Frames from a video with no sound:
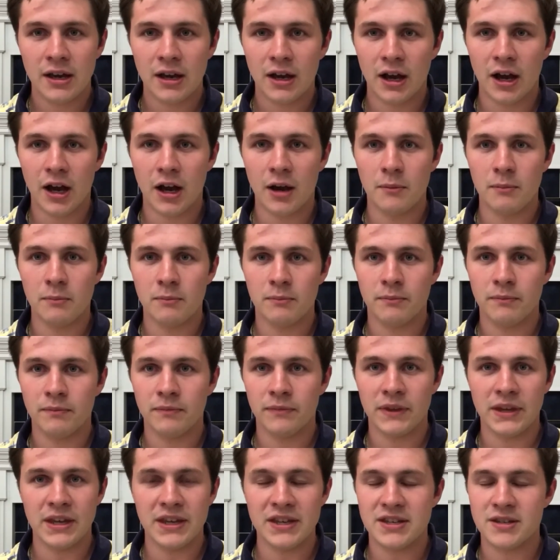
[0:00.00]
Um,
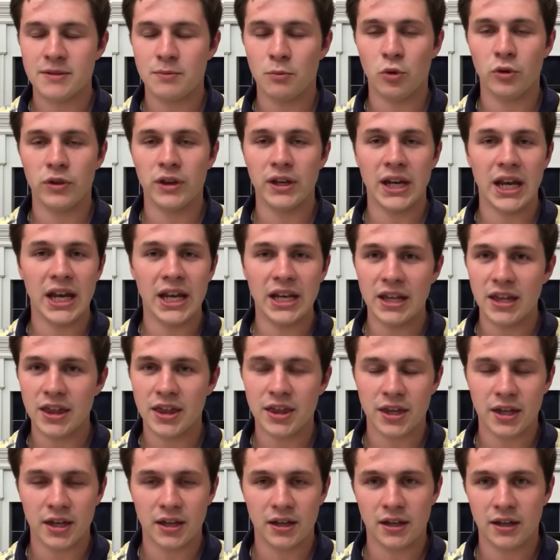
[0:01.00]
this, more than
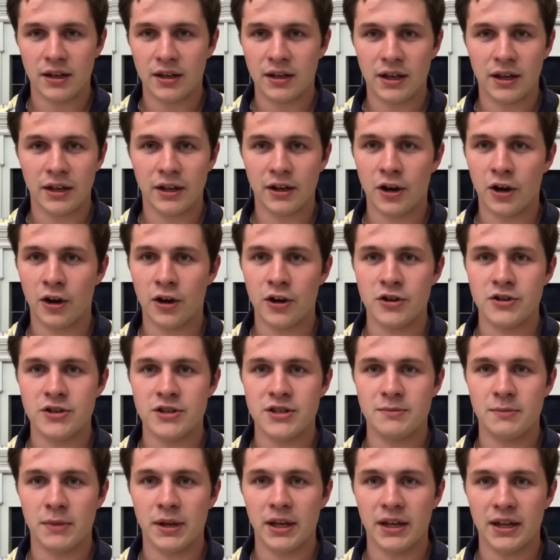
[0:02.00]
anything,
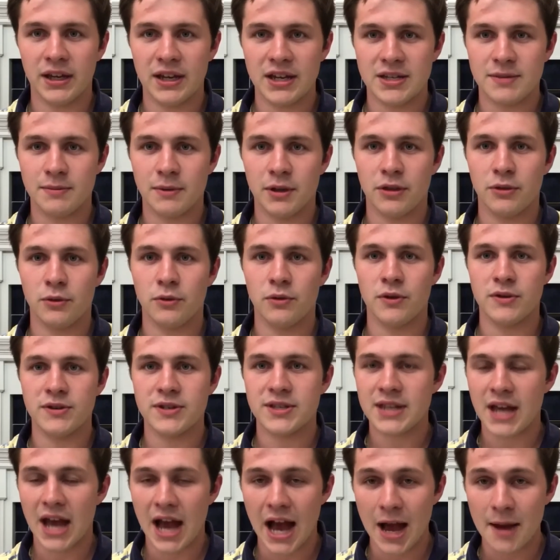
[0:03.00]
encourages me and gets me through those
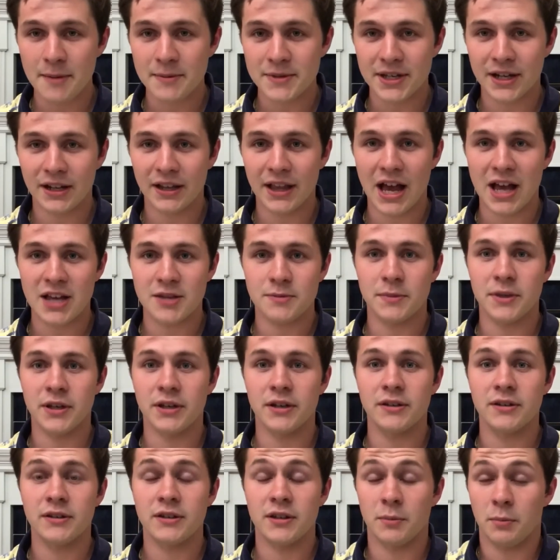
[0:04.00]
times and allows me
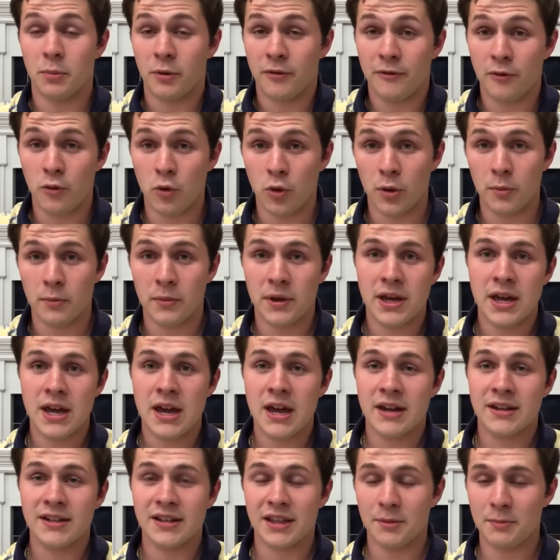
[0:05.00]
to perform
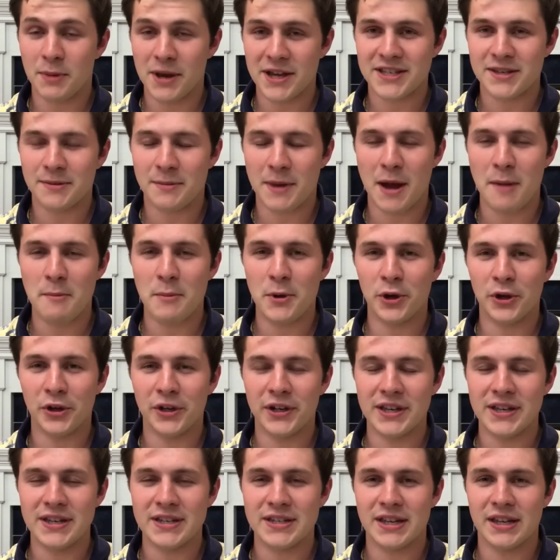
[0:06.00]
to the best of my
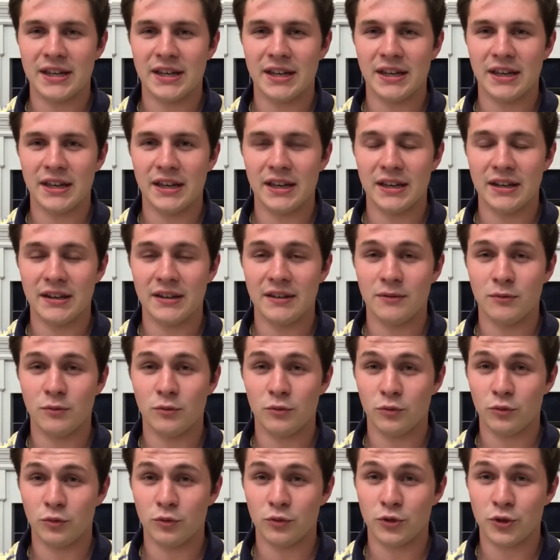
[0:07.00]
abilities and, and
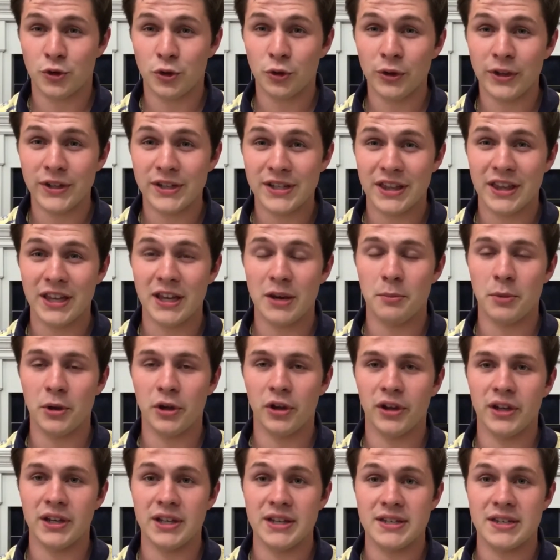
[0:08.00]
truly to the
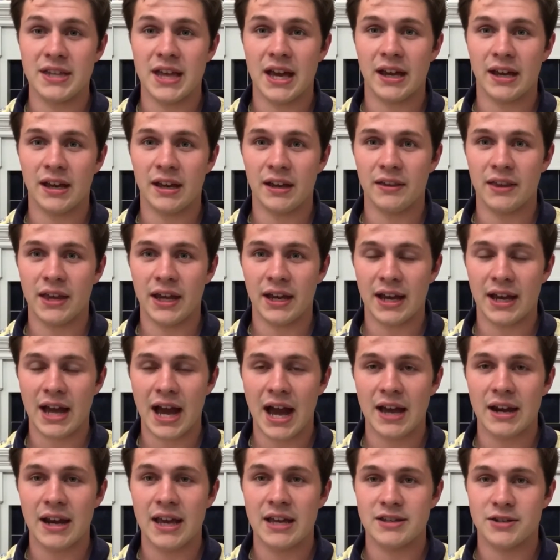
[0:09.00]
abilities that, that
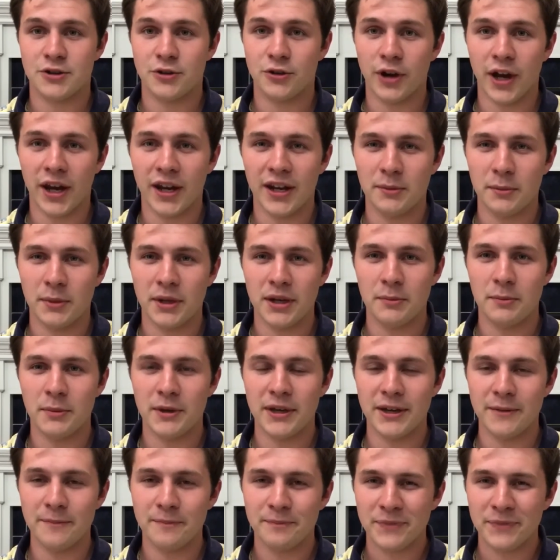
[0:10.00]
God has created me to be.